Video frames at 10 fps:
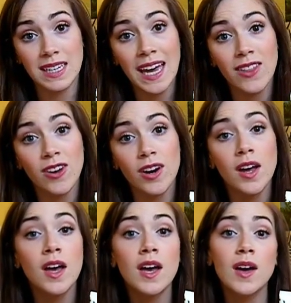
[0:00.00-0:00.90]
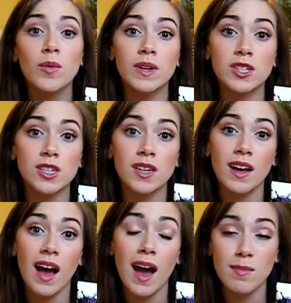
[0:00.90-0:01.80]
together, which
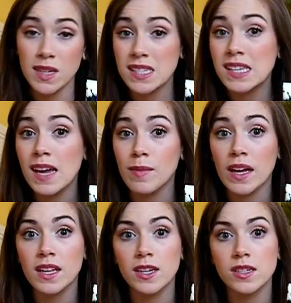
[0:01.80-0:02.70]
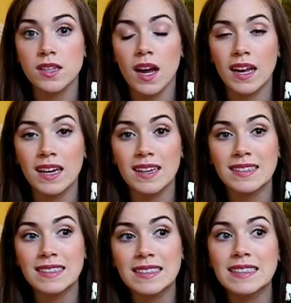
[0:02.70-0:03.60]
I must say my Clarisonic
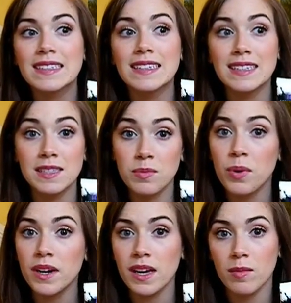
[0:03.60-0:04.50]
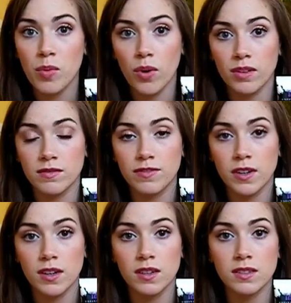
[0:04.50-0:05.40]
is pretty important
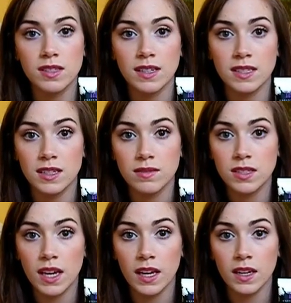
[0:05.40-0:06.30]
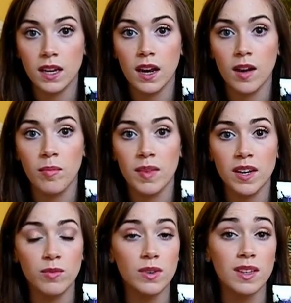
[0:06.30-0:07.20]
for sensitive skin.
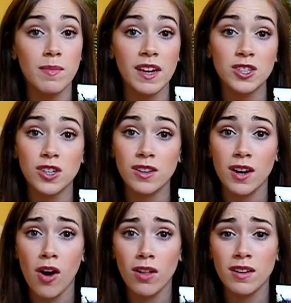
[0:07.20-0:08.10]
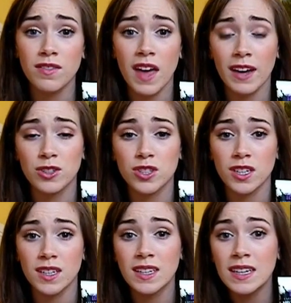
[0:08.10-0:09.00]
It really makes sure that all of the
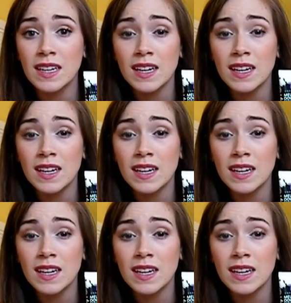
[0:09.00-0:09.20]
extra